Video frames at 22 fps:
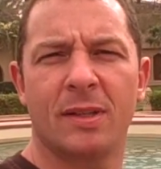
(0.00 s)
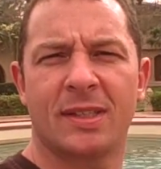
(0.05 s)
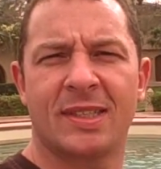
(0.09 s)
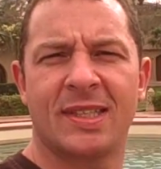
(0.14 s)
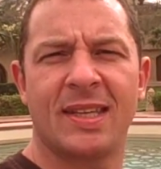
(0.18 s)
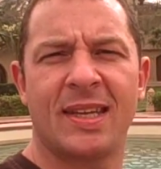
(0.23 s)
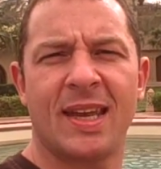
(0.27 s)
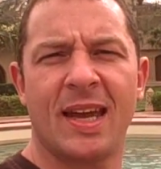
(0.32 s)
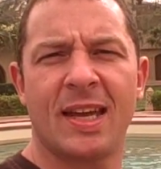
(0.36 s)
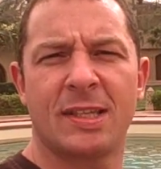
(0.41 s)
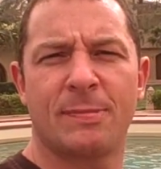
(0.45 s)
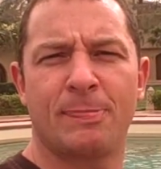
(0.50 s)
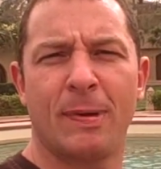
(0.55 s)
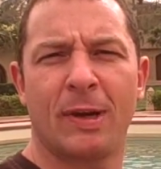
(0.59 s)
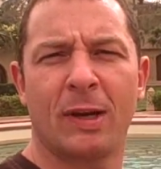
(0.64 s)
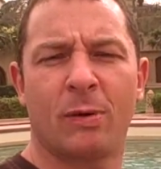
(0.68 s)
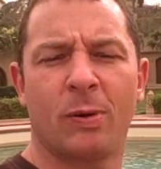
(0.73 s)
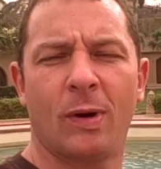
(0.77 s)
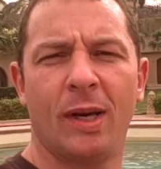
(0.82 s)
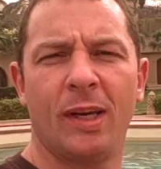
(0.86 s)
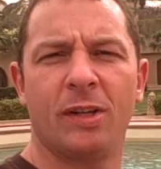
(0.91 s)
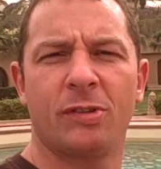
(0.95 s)
Today's
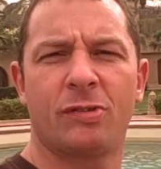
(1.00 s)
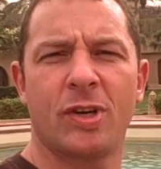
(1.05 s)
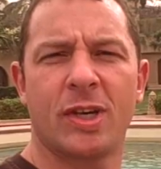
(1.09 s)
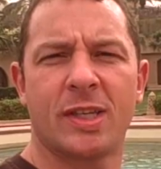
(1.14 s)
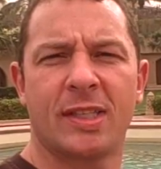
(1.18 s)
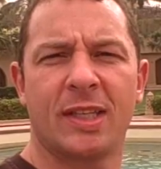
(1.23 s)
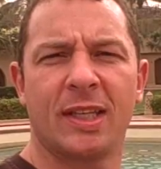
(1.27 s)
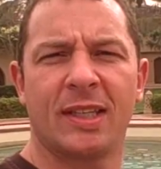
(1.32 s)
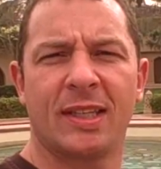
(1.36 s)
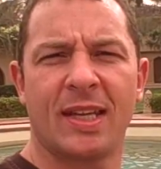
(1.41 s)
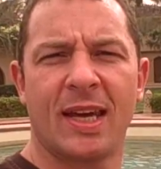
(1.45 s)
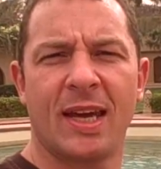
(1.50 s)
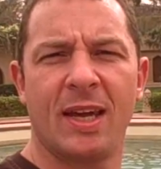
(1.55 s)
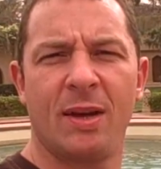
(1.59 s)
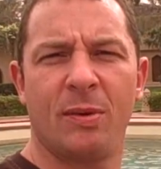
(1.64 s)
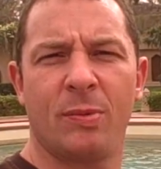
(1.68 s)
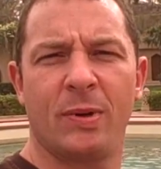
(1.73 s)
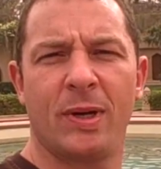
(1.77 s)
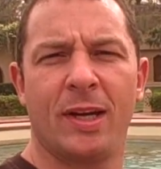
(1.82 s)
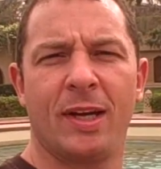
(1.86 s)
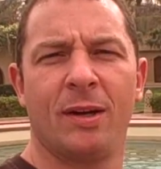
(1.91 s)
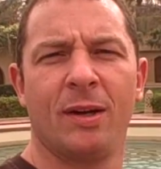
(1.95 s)
been quite an interesting day.
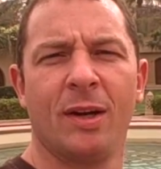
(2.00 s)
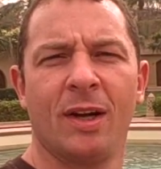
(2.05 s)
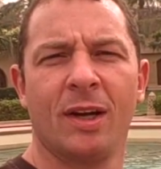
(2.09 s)
We